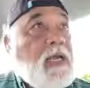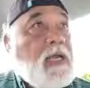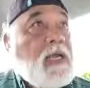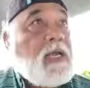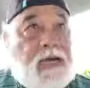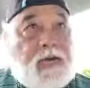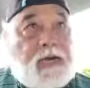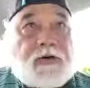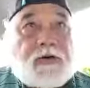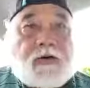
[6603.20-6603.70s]

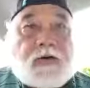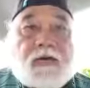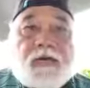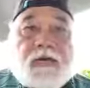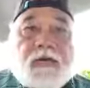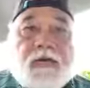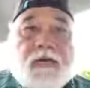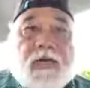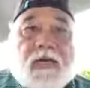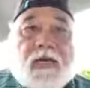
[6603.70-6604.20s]
higher,
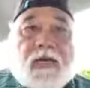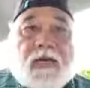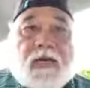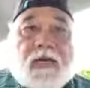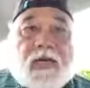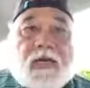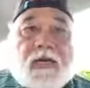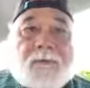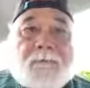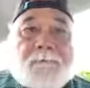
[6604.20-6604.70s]

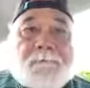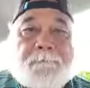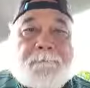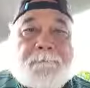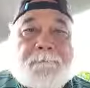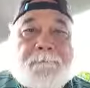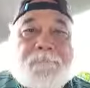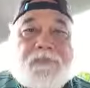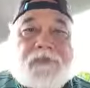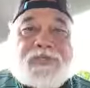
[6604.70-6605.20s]

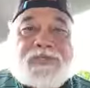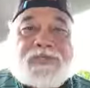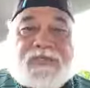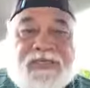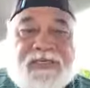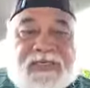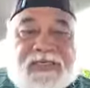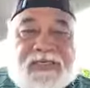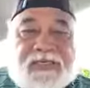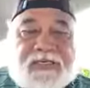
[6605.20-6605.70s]

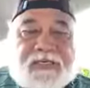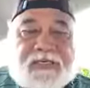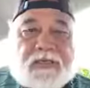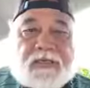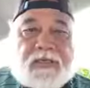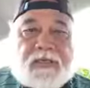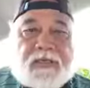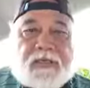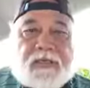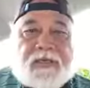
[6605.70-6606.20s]
pristine
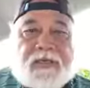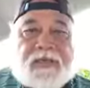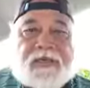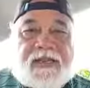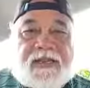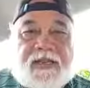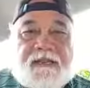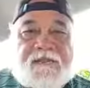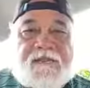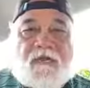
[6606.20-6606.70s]

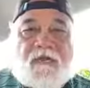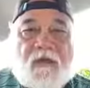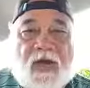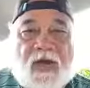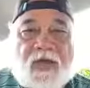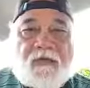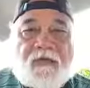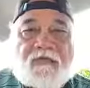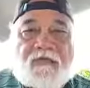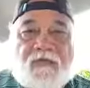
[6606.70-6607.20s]
native
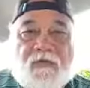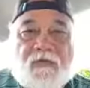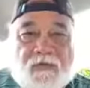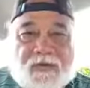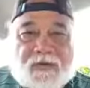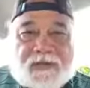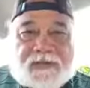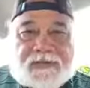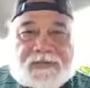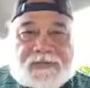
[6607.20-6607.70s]
Hawaiian
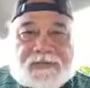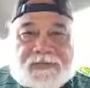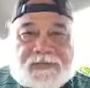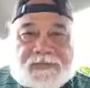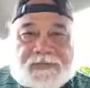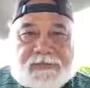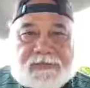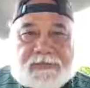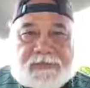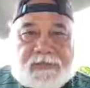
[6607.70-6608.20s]
forest.
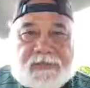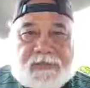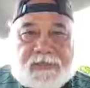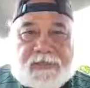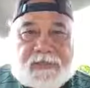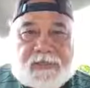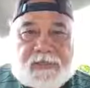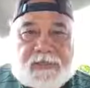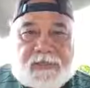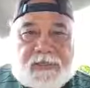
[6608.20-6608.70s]

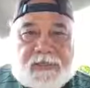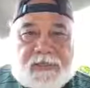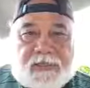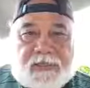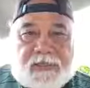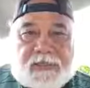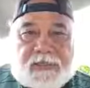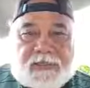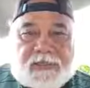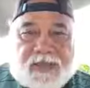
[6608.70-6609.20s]

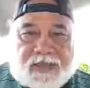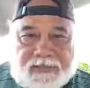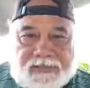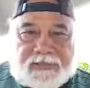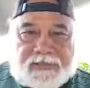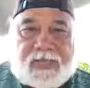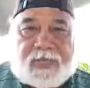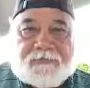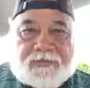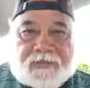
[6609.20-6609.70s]
You got to
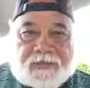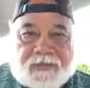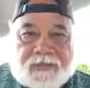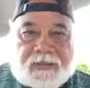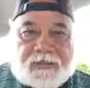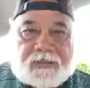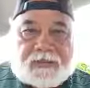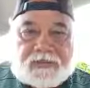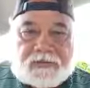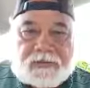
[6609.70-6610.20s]
stop and think.